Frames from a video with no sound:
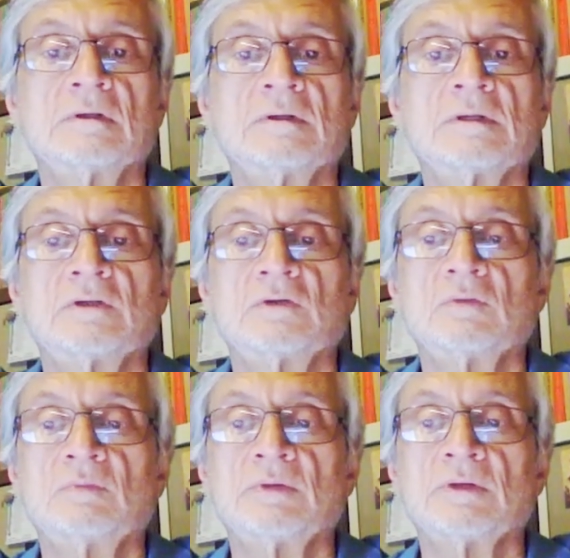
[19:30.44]
that
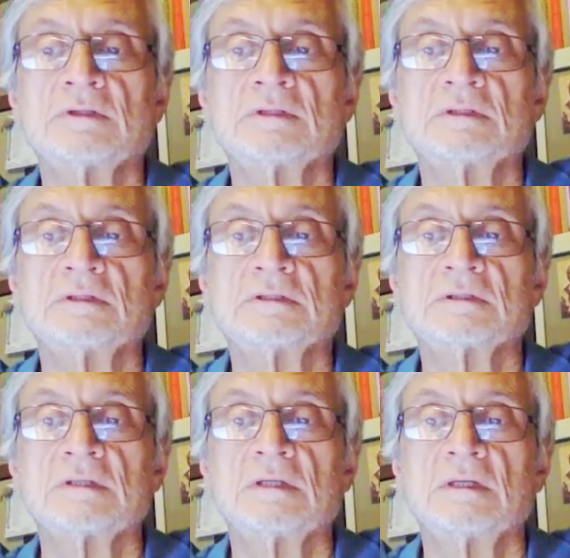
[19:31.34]
you'll pass this
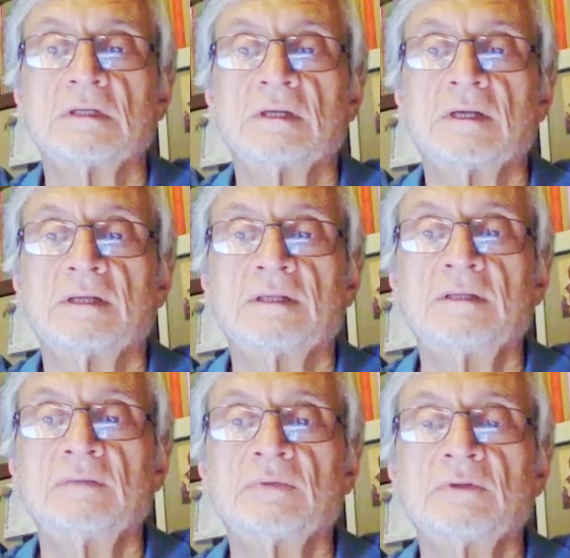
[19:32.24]
and
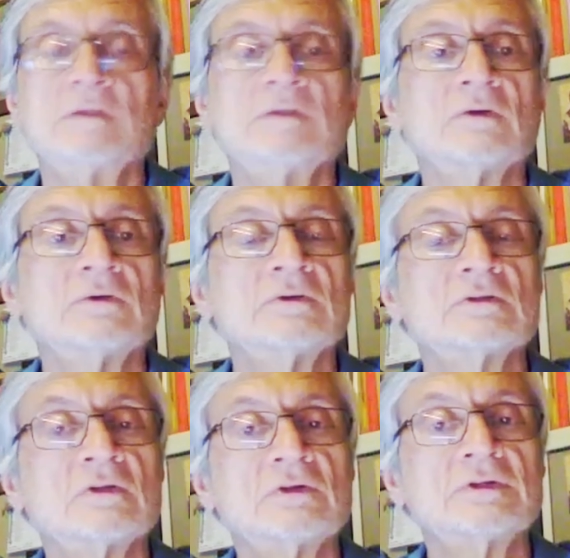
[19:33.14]
then build on this
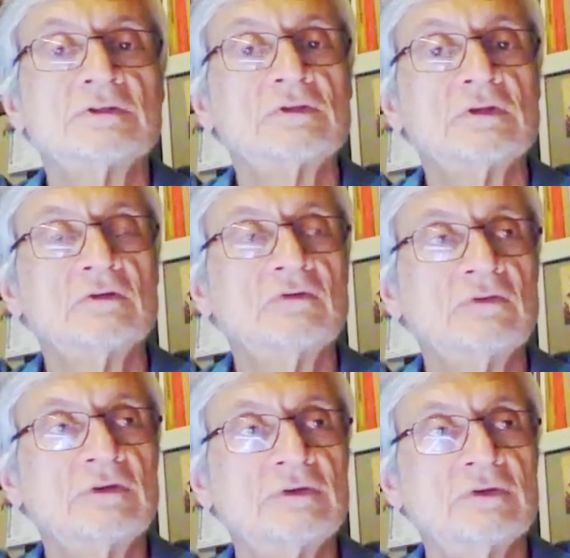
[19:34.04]
knowledge to go
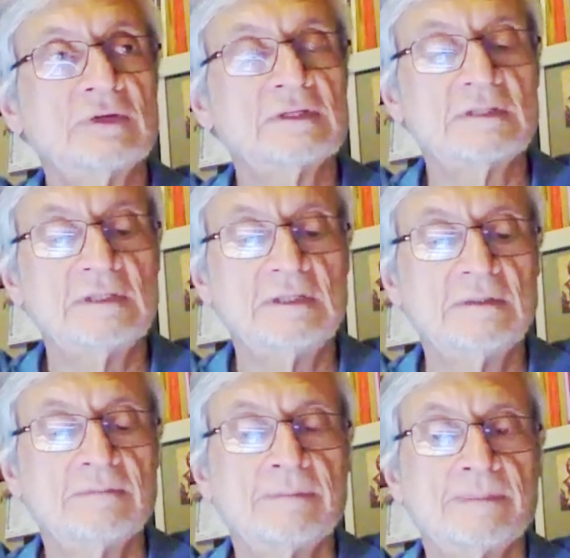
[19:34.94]
further, to actually
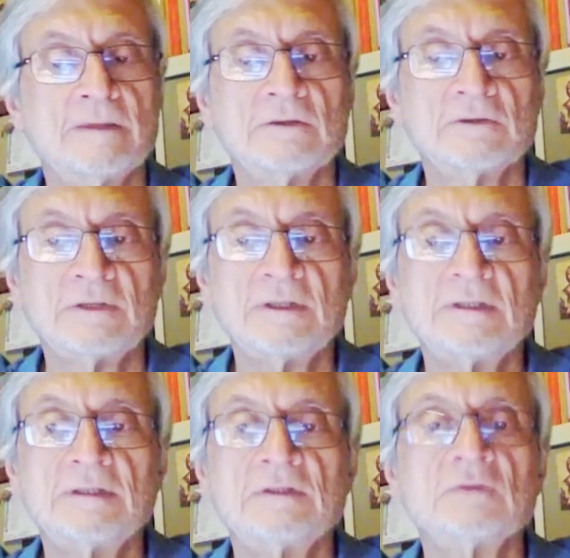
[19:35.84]
read
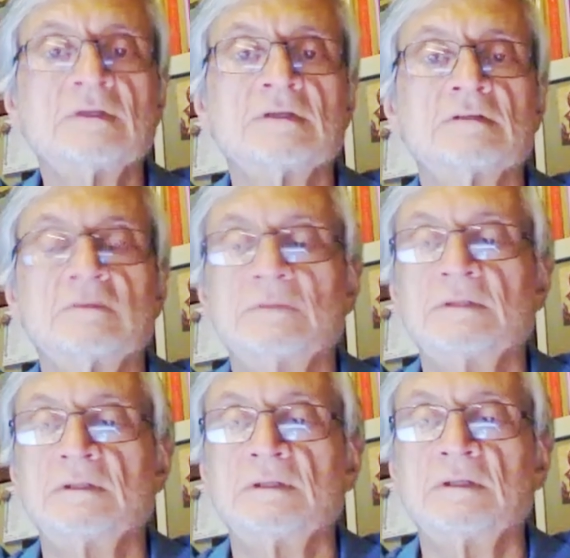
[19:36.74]
the New Testament
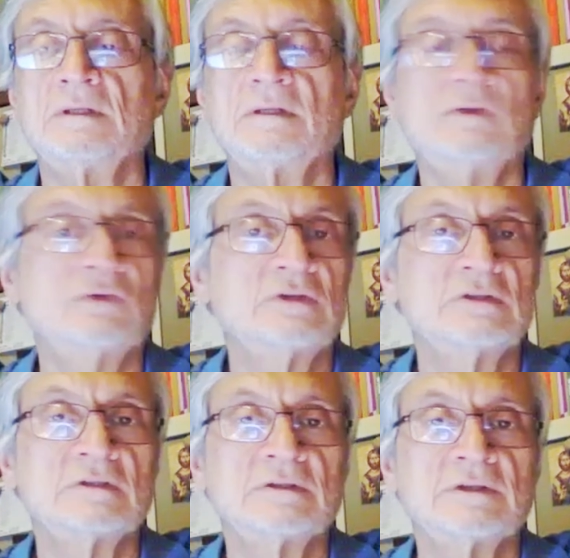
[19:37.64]
in the
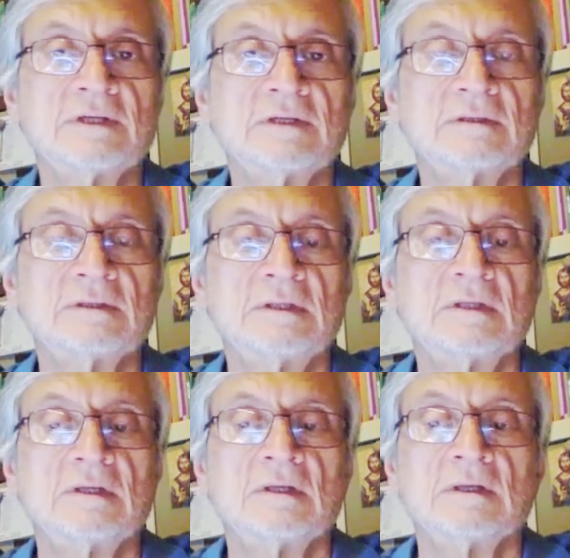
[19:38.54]
original Greek.
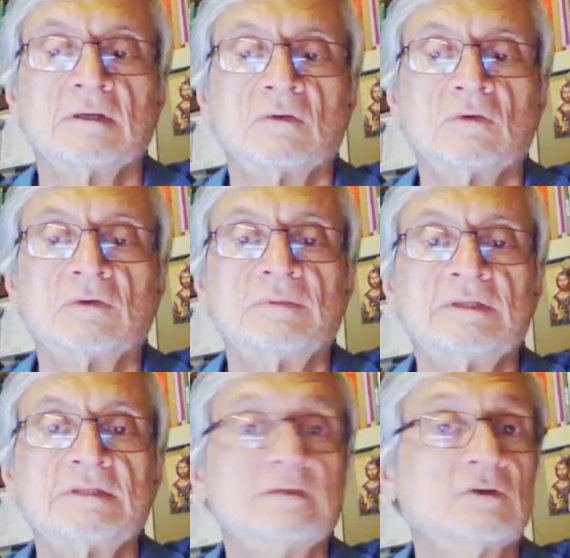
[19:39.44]
All the
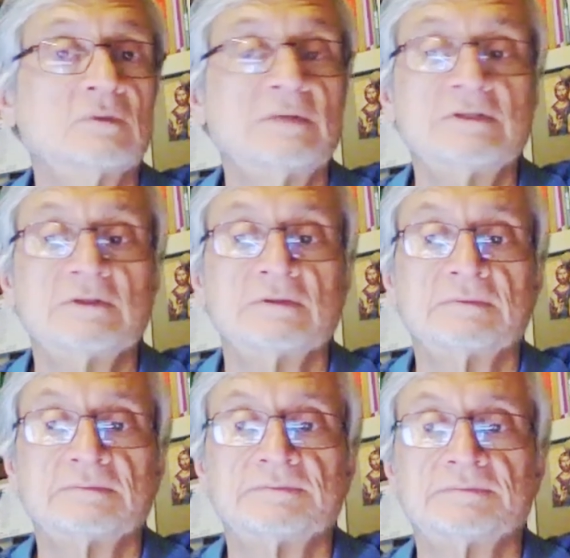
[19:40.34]
best and God bless you.
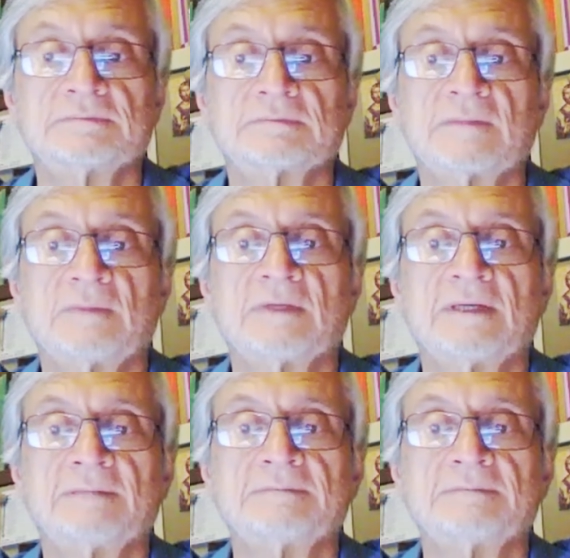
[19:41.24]
Bye.